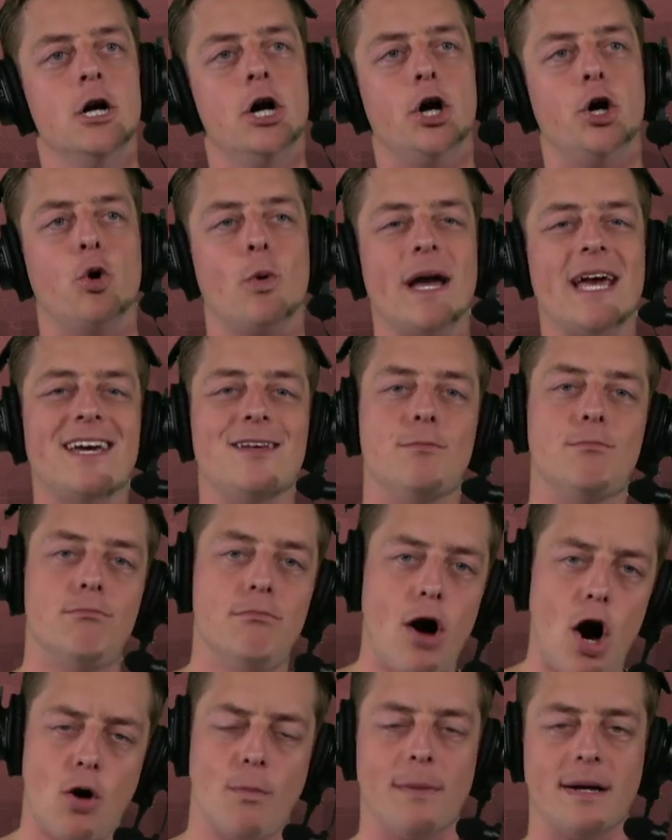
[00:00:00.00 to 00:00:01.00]
who in
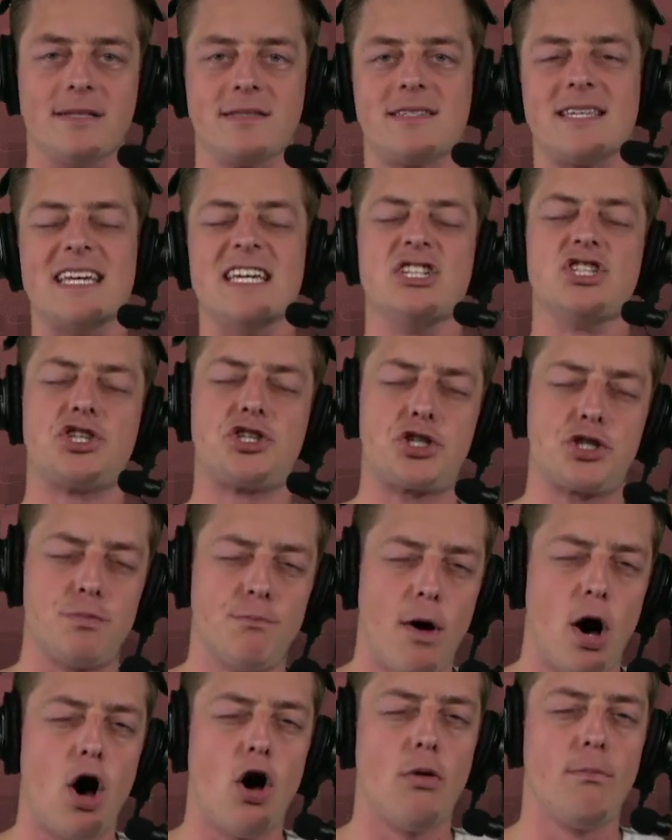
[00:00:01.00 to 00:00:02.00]
moments, in
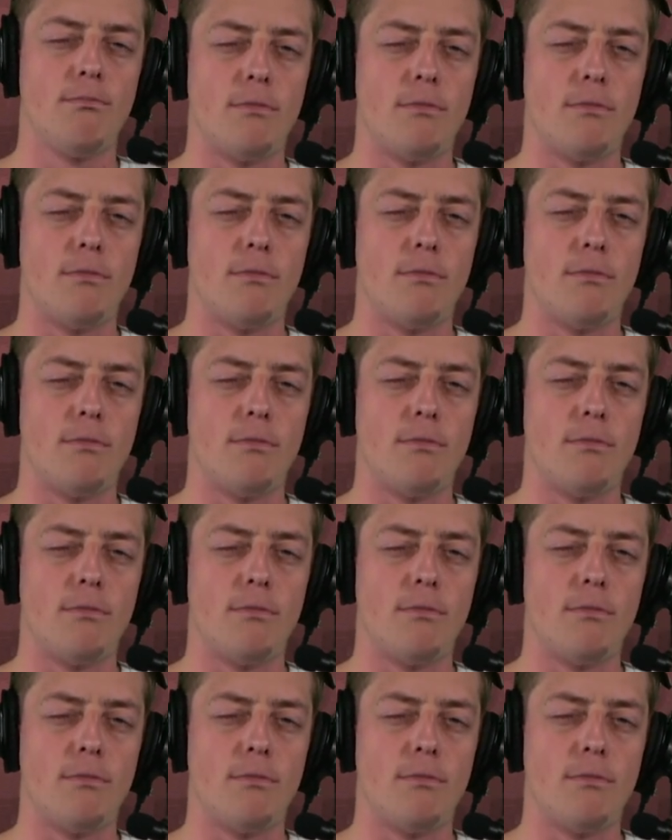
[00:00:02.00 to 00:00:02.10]
small